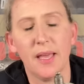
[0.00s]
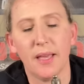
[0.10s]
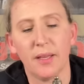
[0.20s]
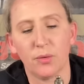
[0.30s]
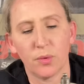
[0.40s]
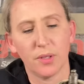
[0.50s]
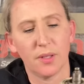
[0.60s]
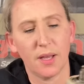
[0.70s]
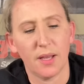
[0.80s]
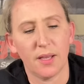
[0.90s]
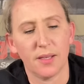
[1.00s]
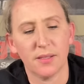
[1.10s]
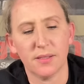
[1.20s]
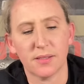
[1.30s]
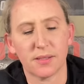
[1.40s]
and
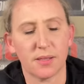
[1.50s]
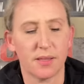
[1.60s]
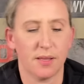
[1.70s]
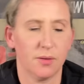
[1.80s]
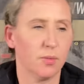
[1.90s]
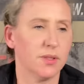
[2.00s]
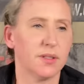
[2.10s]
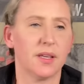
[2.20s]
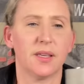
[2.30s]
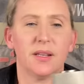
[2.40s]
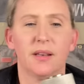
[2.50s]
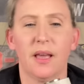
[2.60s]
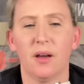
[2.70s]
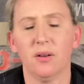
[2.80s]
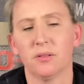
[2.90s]
realize that once I get it
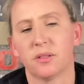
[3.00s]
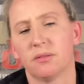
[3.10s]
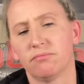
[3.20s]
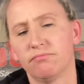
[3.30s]
out,